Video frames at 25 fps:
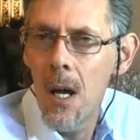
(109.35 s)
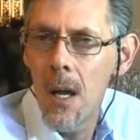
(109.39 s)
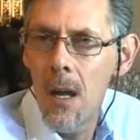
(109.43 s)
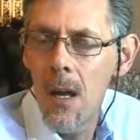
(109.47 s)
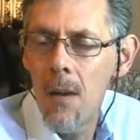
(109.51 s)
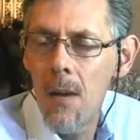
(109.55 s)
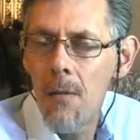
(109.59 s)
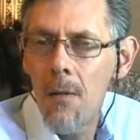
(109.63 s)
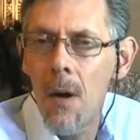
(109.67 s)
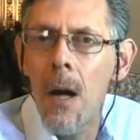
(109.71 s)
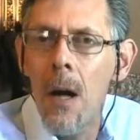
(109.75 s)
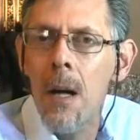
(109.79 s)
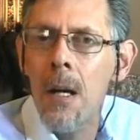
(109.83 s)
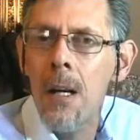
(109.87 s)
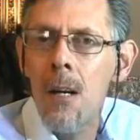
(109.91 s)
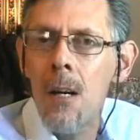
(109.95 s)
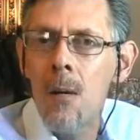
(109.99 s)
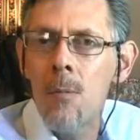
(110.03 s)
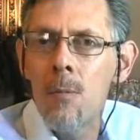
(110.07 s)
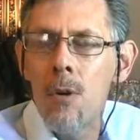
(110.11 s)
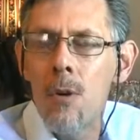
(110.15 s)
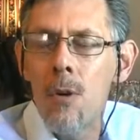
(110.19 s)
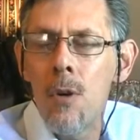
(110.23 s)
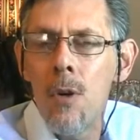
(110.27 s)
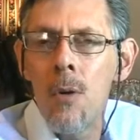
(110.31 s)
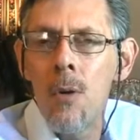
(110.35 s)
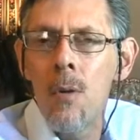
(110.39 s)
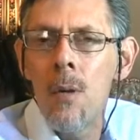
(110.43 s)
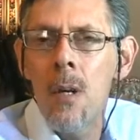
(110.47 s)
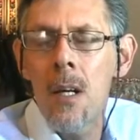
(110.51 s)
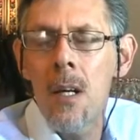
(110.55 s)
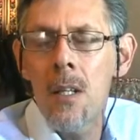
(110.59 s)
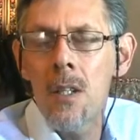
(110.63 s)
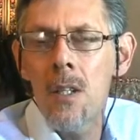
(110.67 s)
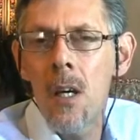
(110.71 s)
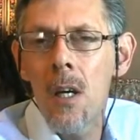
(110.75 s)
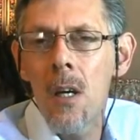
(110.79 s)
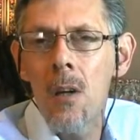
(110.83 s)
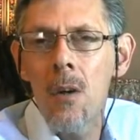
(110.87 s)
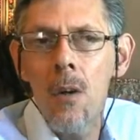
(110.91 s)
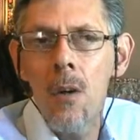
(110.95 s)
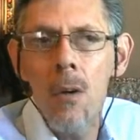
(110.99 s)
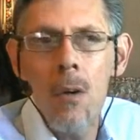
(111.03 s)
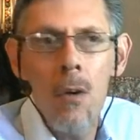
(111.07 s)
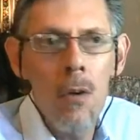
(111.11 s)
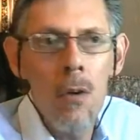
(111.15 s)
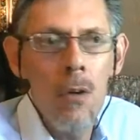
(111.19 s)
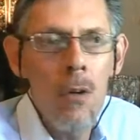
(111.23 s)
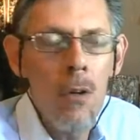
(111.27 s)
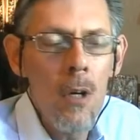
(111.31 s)
And if I come to you and I say to
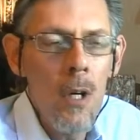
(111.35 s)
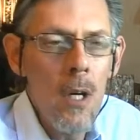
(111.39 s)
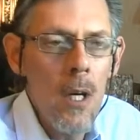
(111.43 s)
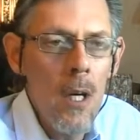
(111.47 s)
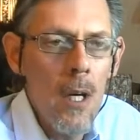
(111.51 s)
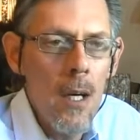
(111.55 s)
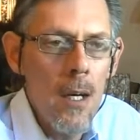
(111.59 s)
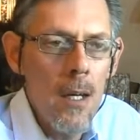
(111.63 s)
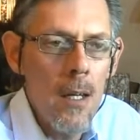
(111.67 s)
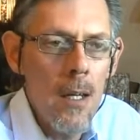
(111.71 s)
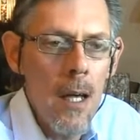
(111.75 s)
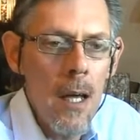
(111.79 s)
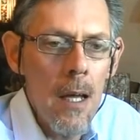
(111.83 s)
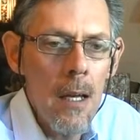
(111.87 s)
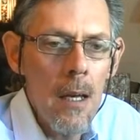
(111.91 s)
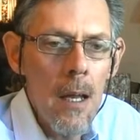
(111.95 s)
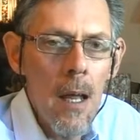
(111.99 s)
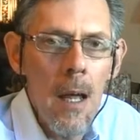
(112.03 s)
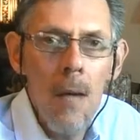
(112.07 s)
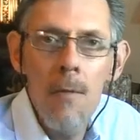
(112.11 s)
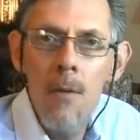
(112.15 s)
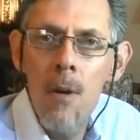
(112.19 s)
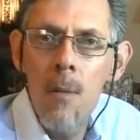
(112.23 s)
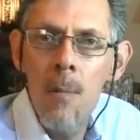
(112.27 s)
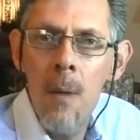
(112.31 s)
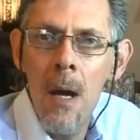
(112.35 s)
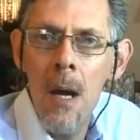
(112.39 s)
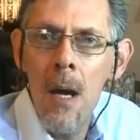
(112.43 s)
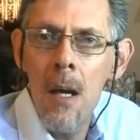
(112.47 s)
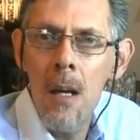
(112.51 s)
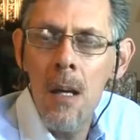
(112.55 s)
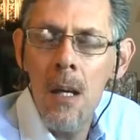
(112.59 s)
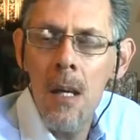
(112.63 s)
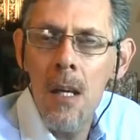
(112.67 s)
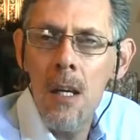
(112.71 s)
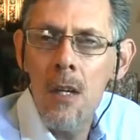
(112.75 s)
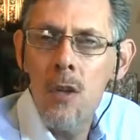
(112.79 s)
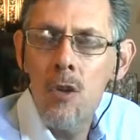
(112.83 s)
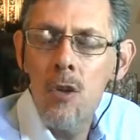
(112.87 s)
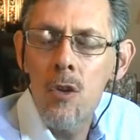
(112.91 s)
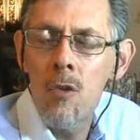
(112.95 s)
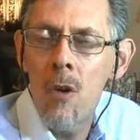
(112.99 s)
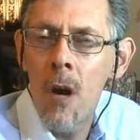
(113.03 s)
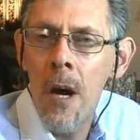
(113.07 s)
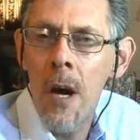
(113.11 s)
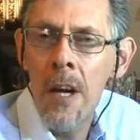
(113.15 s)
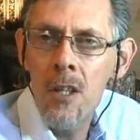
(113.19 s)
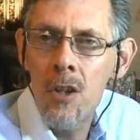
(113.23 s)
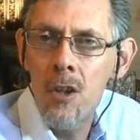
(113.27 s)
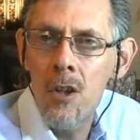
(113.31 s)
you that every man is
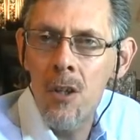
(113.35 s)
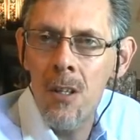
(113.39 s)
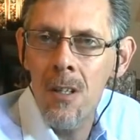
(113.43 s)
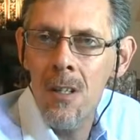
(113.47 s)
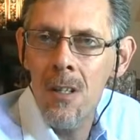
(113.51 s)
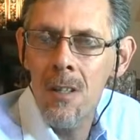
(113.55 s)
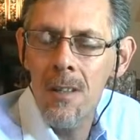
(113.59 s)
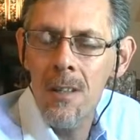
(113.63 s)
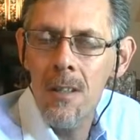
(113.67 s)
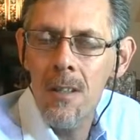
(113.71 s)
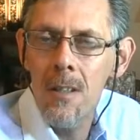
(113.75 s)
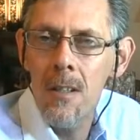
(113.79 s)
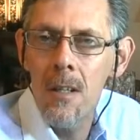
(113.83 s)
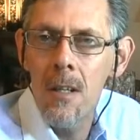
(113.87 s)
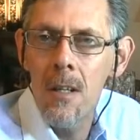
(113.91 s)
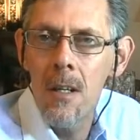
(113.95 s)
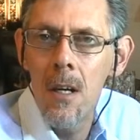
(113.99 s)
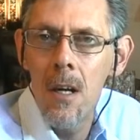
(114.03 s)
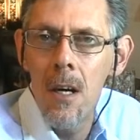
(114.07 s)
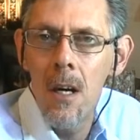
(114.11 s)
righteous,